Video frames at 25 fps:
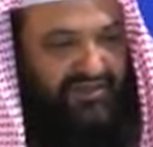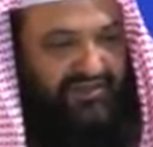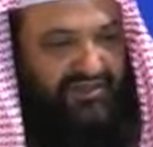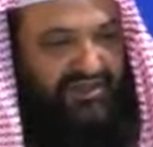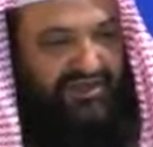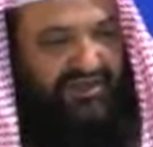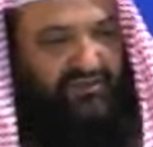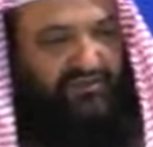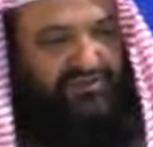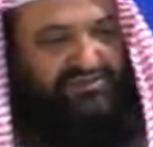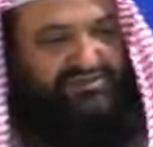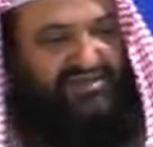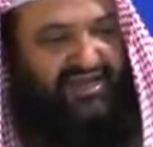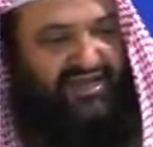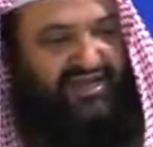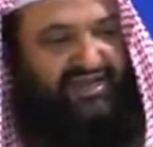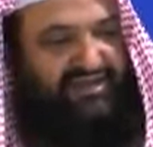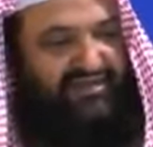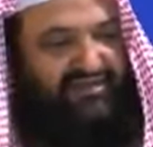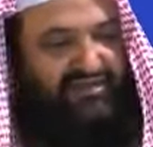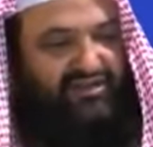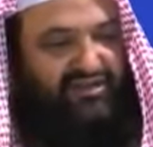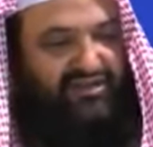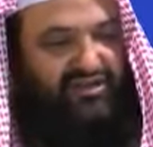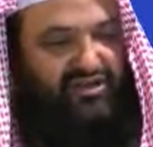Then he would
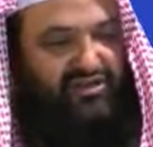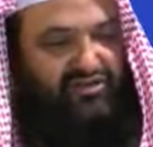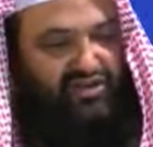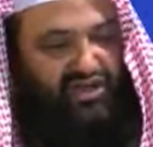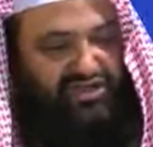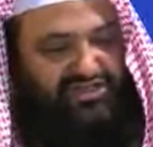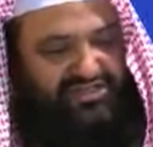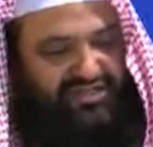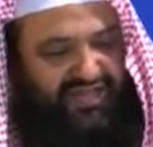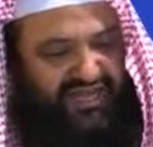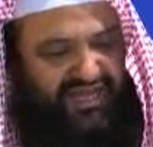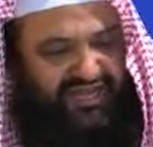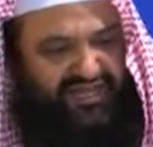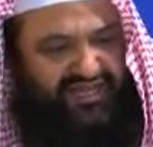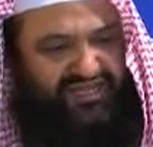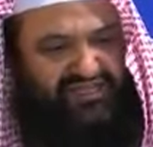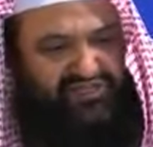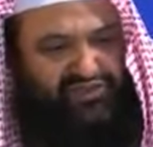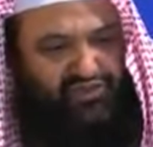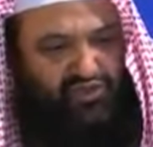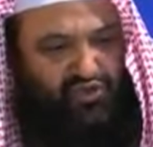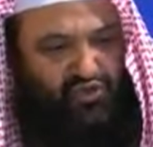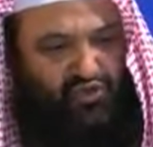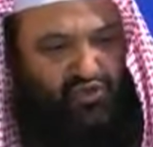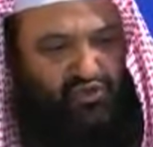say, return
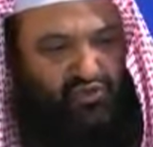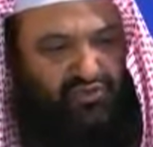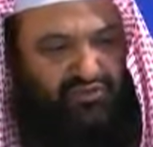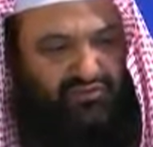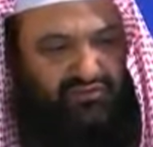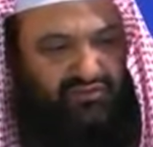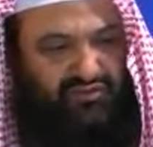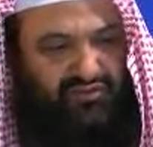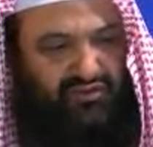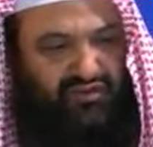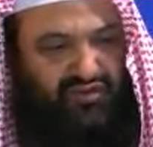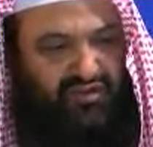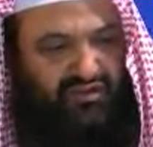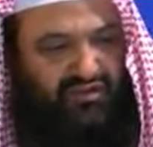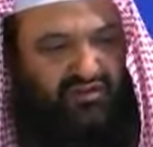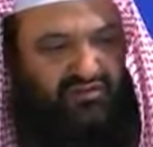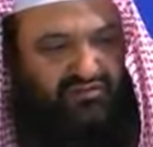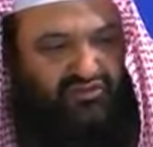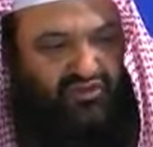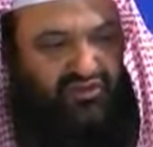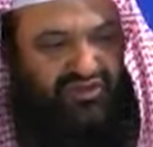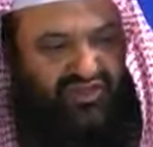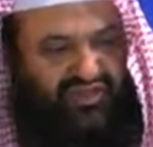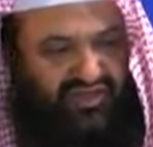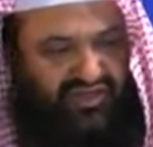his soul
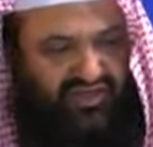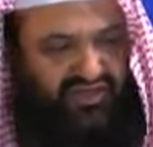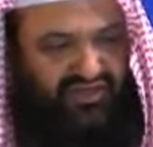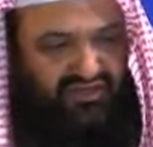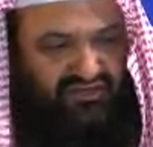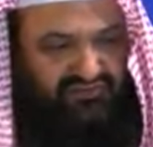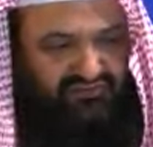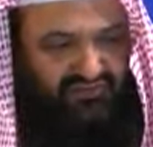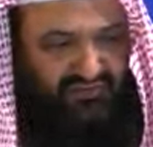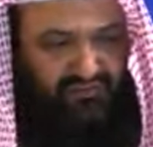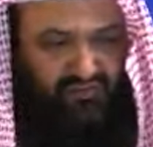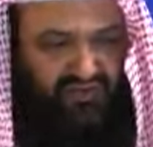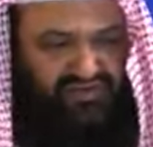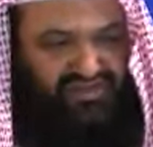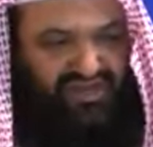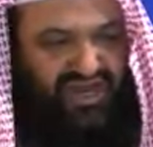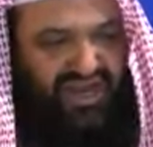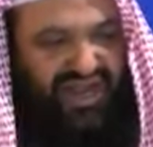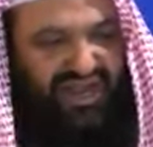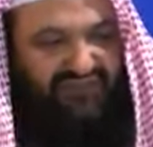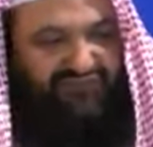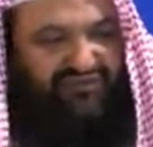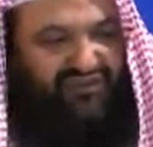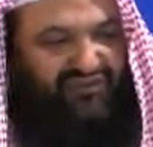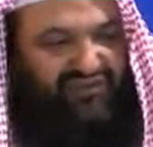to the earth from which
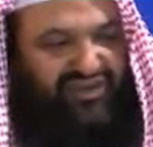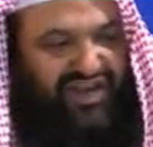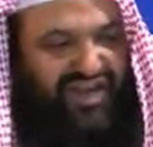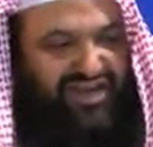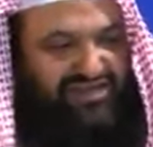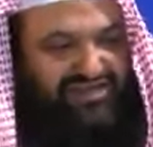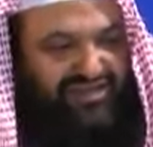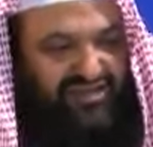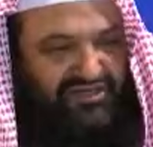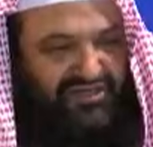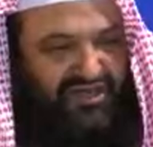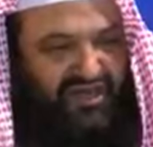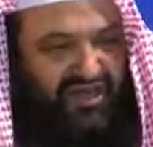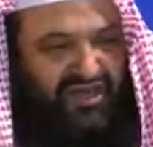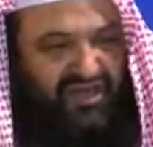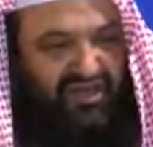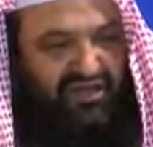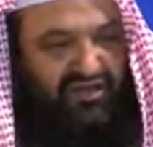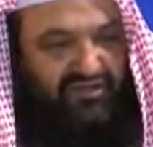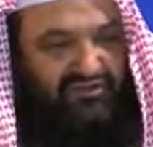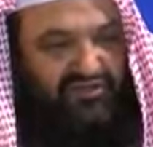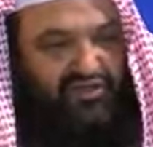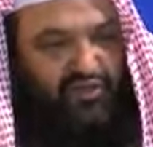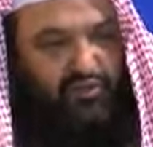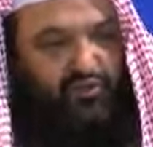I have created,
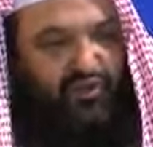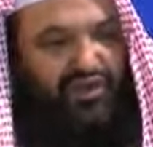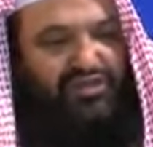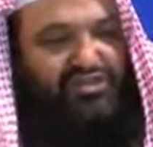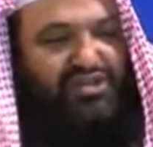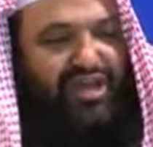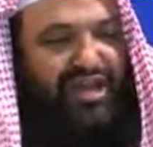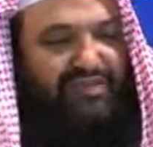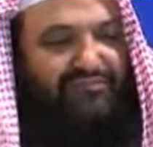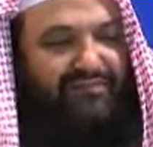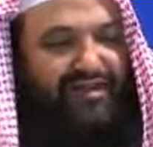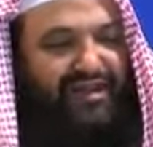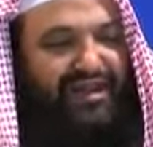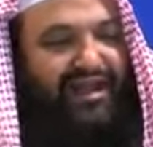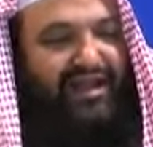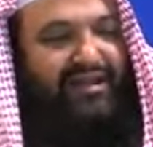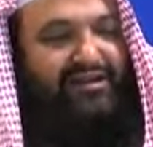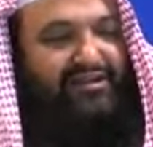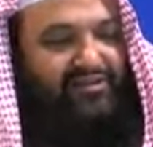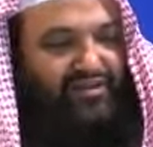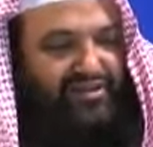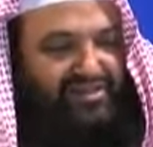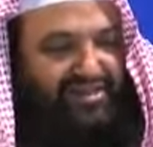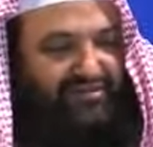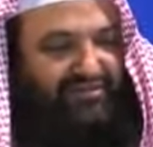to which I'm going
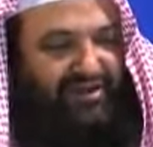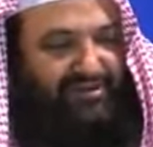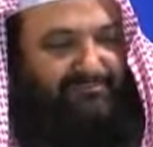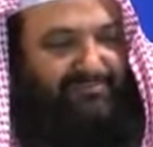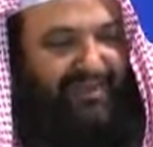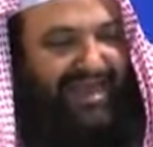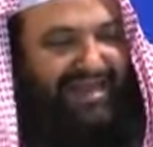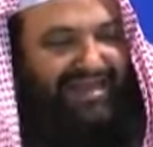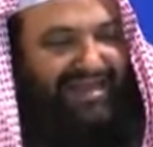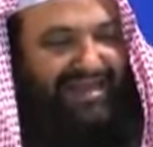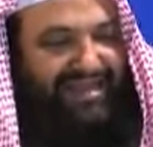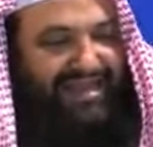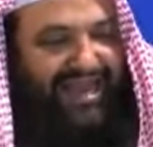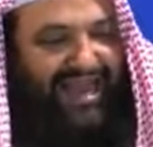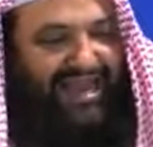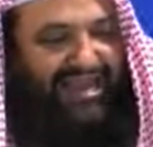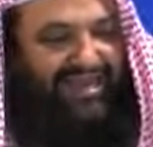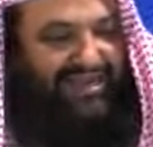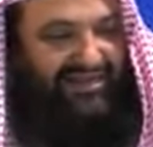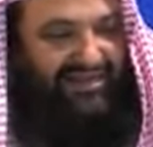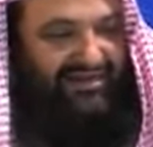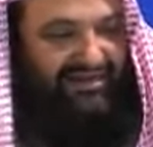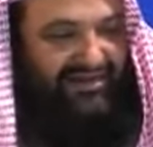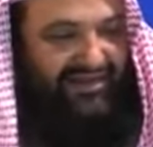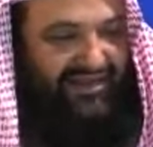to resurrect back
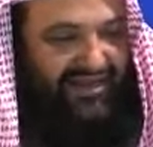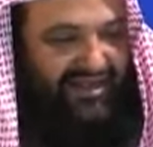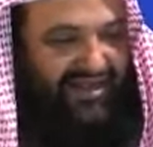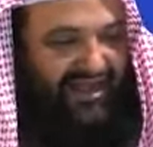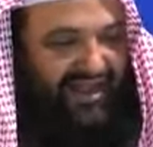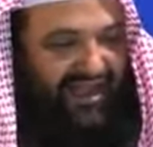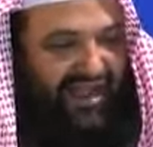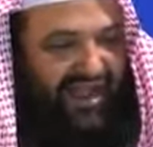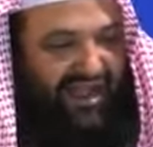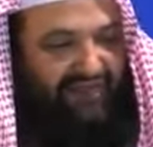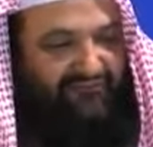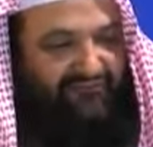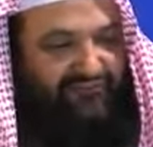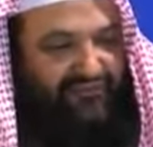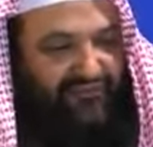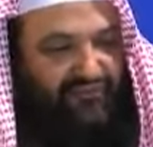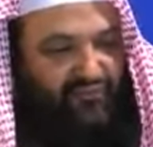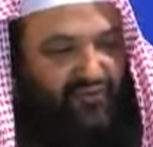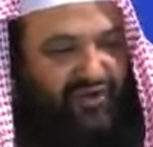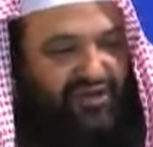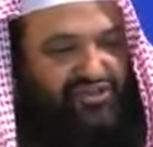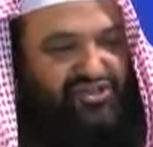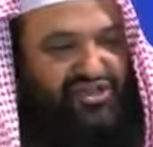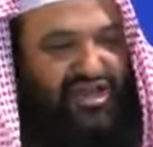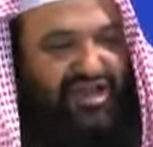again, and
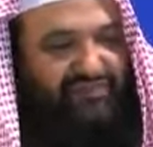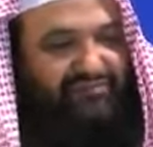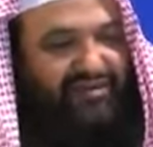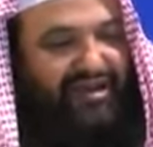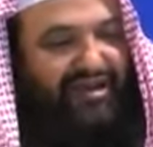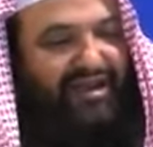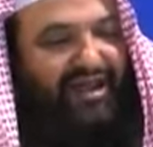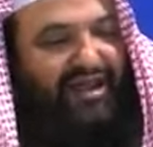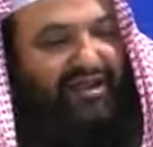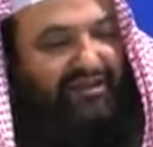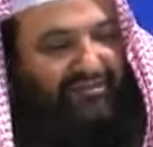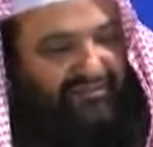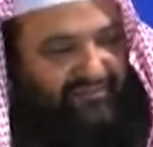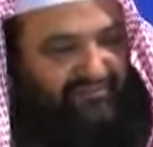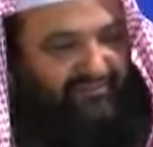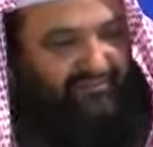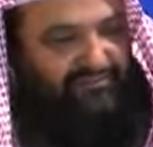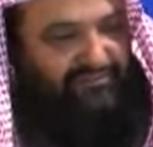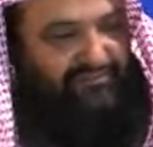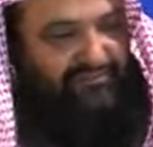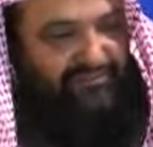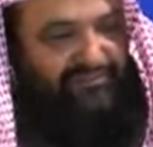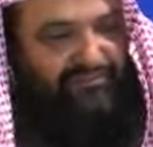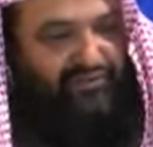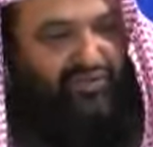from which I'm going to
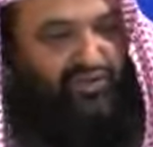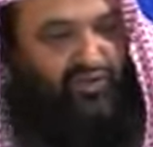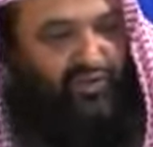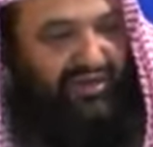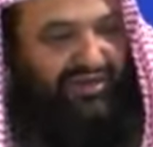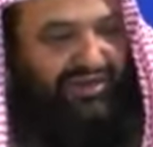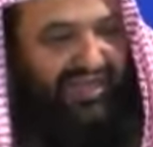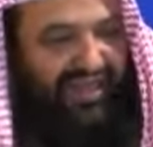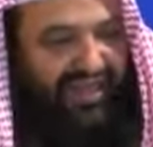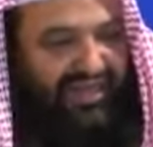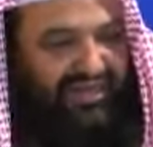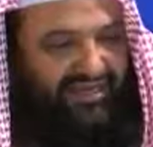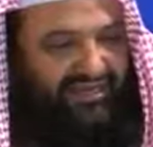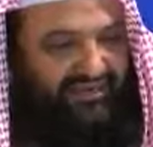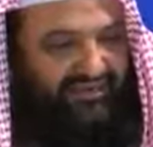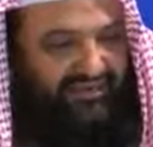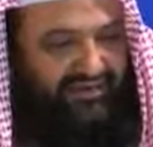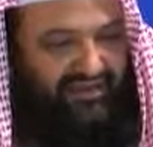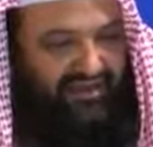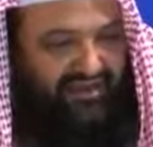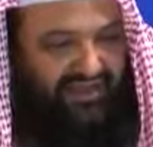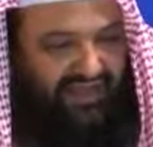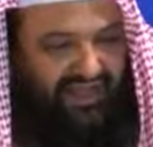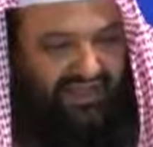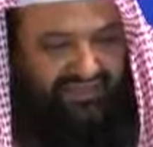do again.